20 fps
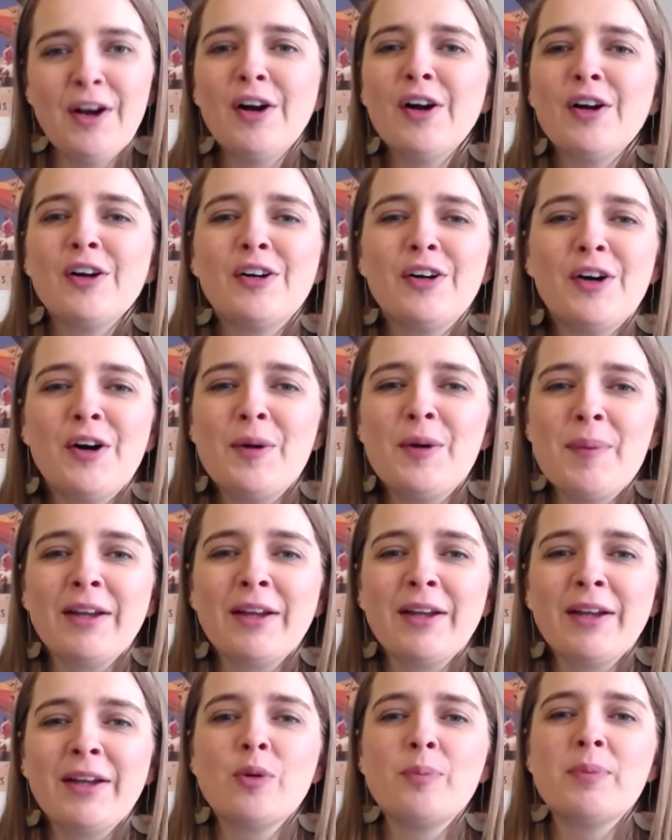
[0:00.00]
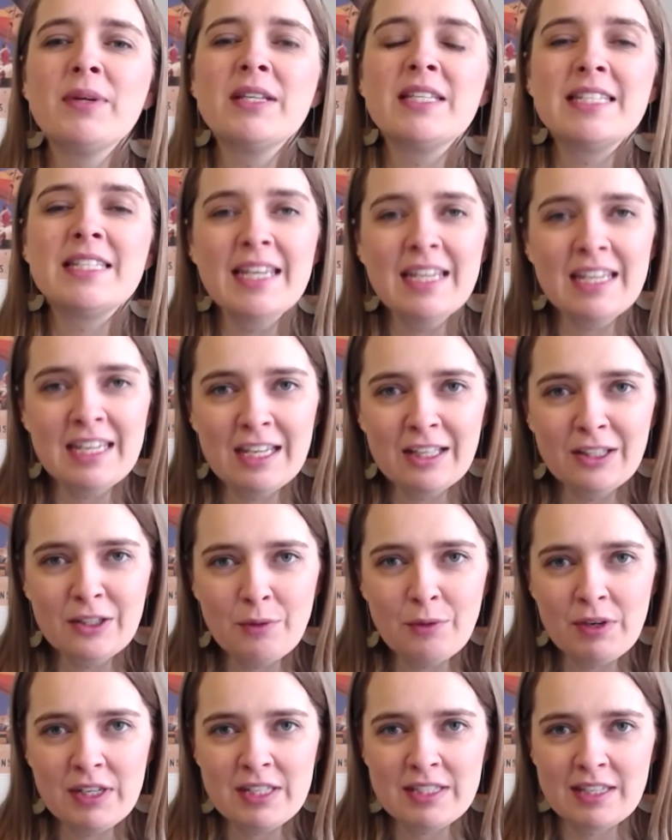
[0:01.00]
go back to a particular
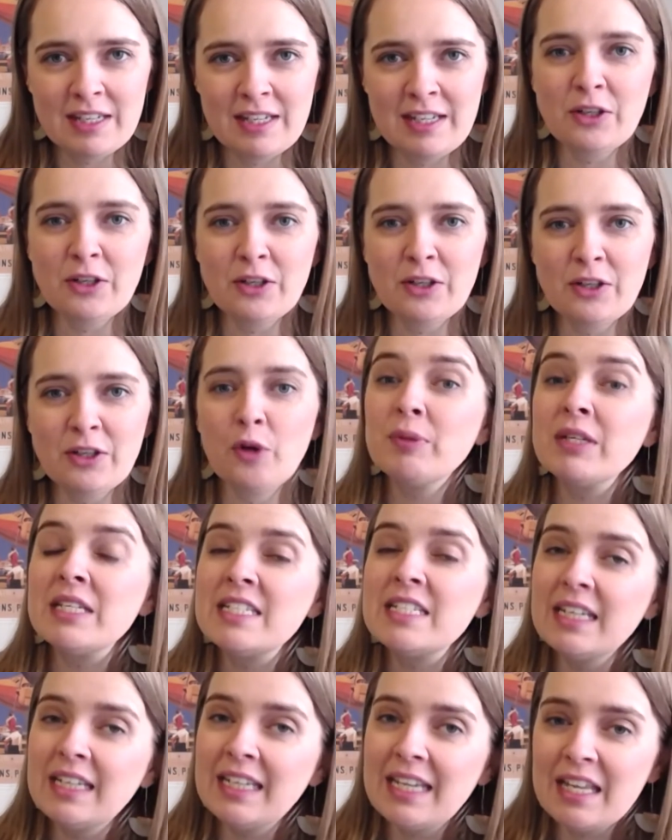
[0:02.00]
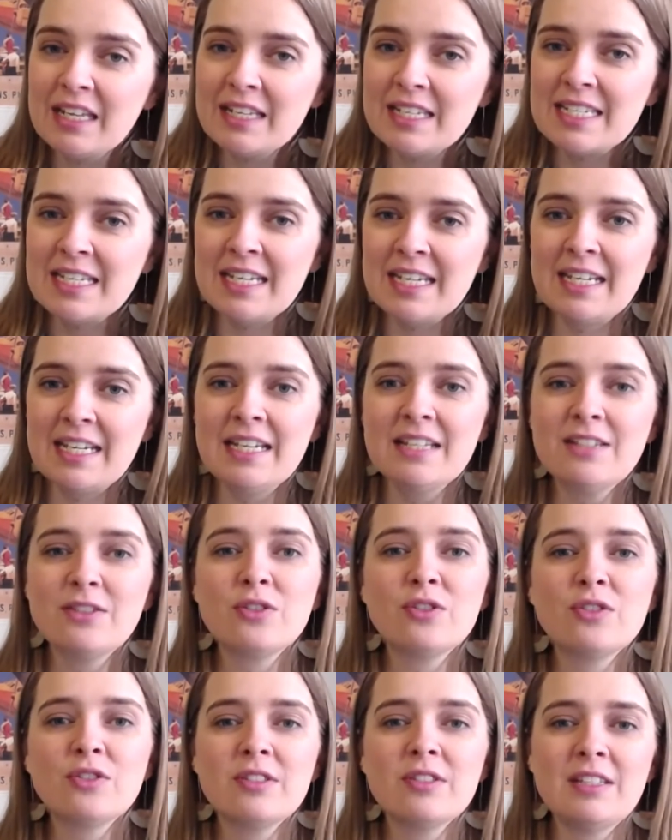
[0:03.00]
receipt on a particular date
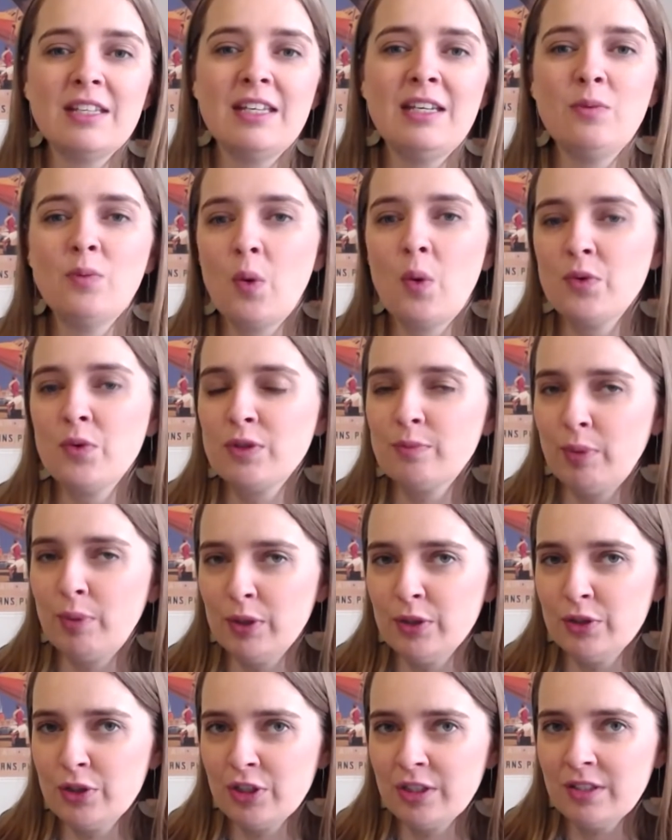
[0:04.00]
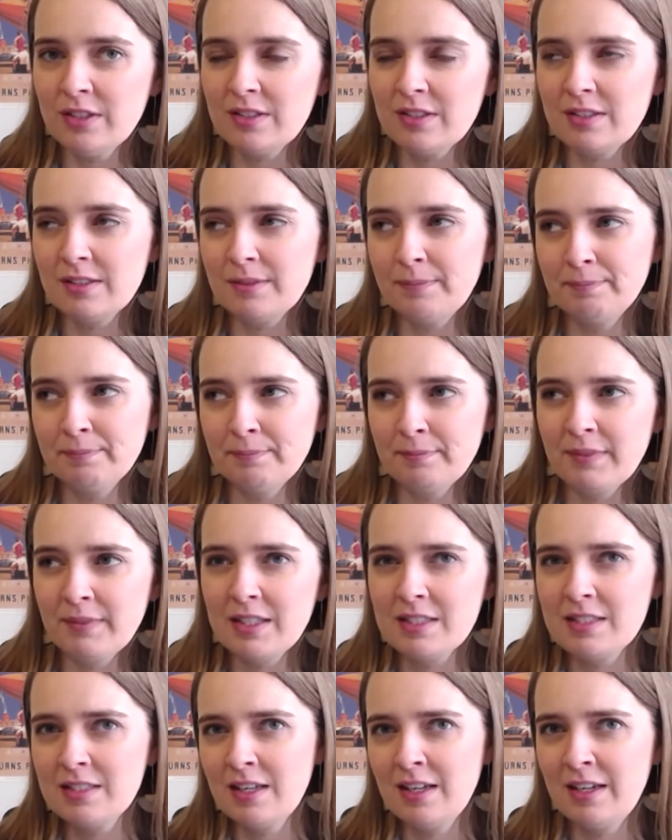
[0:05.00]
to see what was purchased,
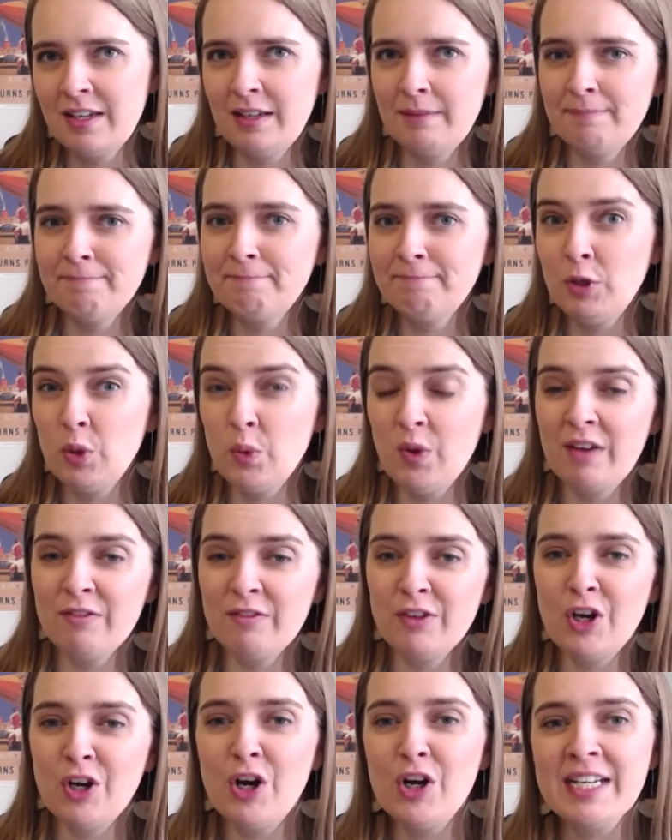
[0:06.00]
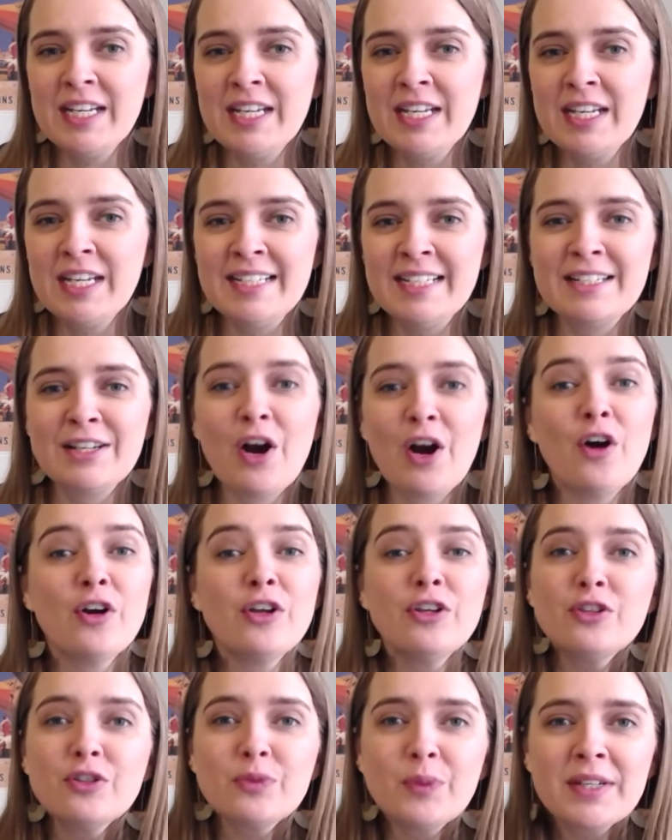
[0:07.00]
say you have an audit or you
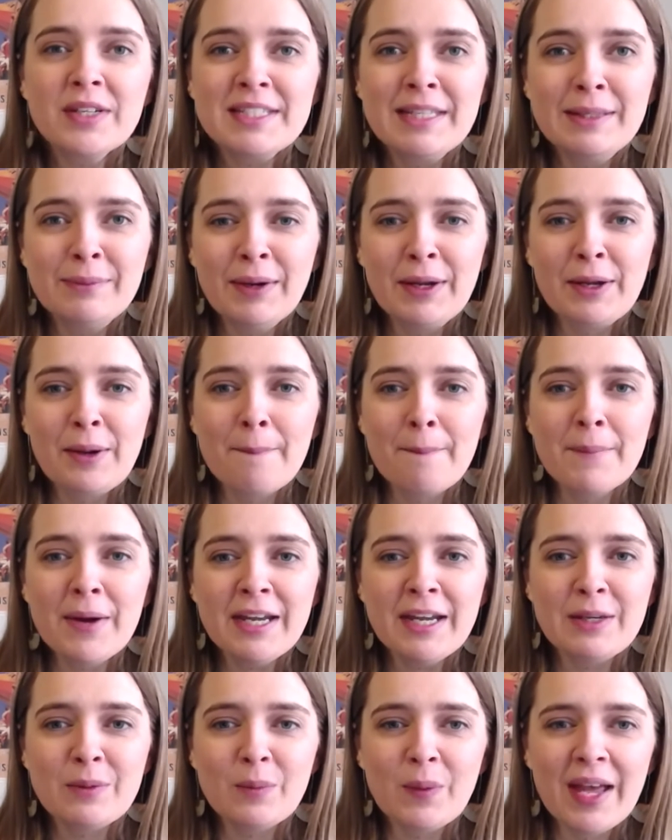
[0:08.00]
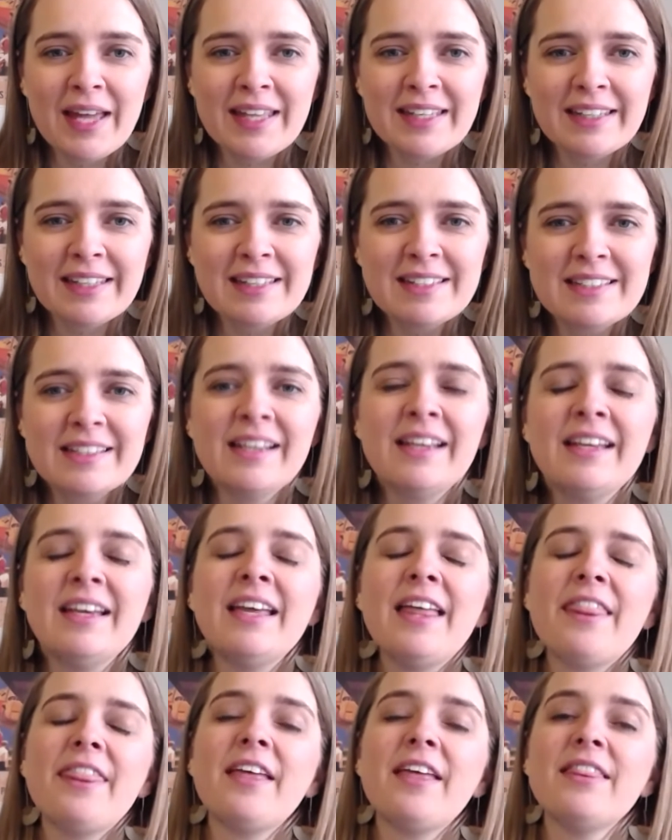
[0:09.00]
just want to see where your money went,
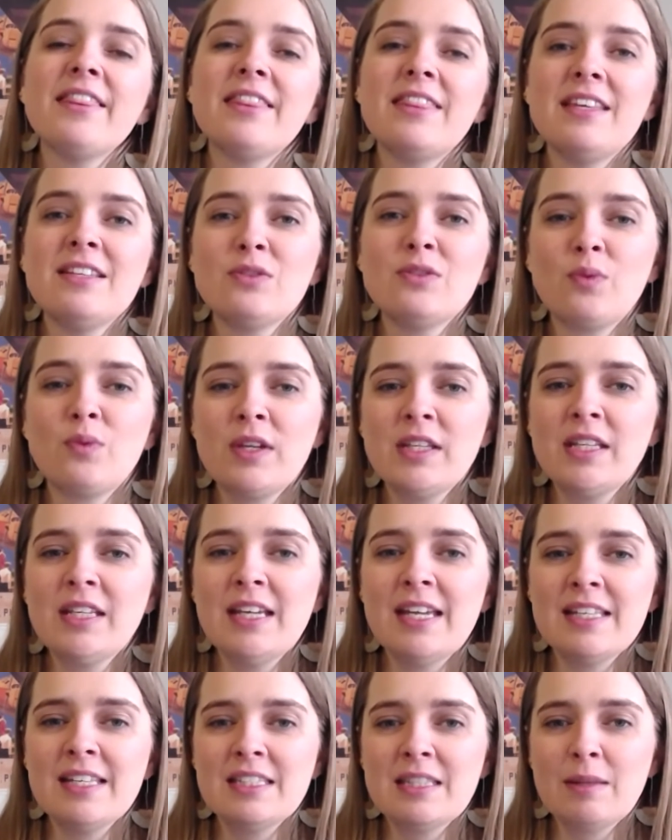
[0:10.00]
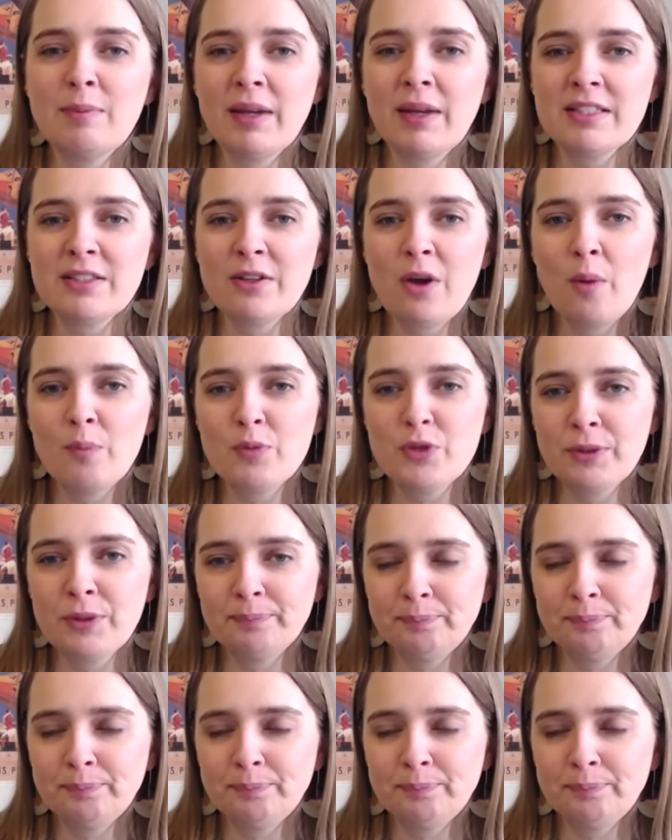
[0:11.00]
then this really is the best option.